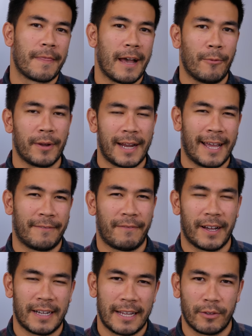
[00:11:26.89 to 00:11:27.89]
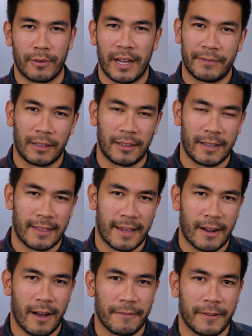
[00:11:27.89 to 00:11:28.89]
That one I'd find I don't have to clean
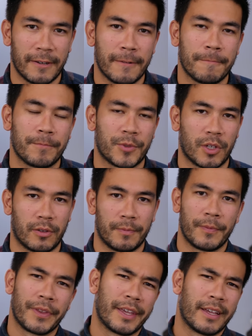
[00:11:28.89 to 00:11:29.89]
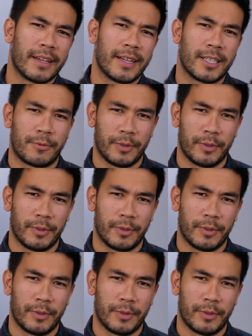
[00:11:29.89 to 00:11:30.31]
that often, so it's